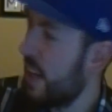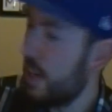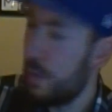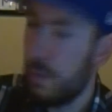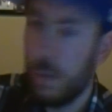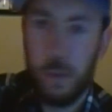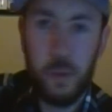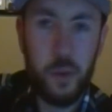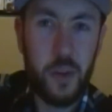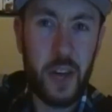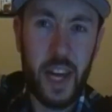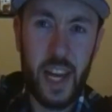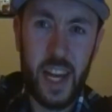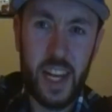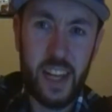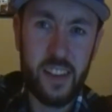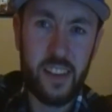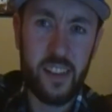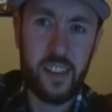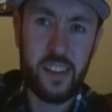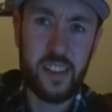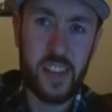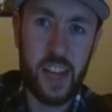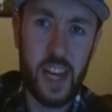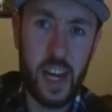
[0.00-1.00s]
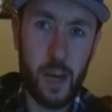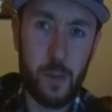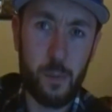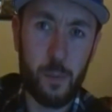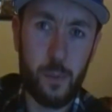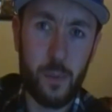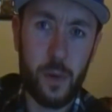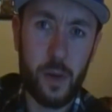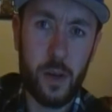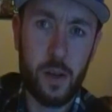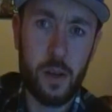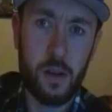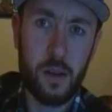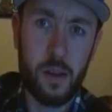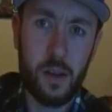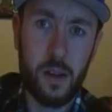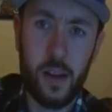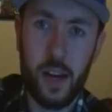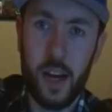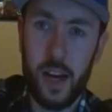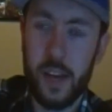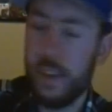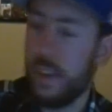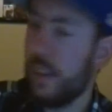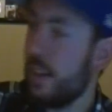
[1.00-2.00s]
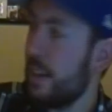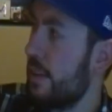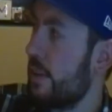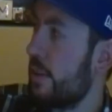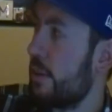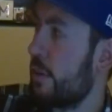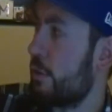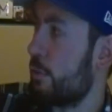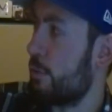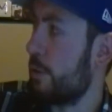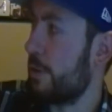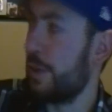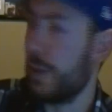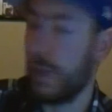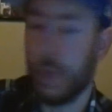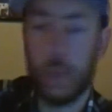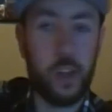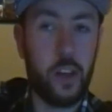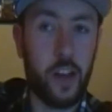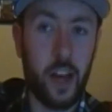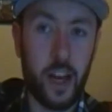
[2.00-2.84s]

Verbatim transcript: lot of people hate this game. I think this is really.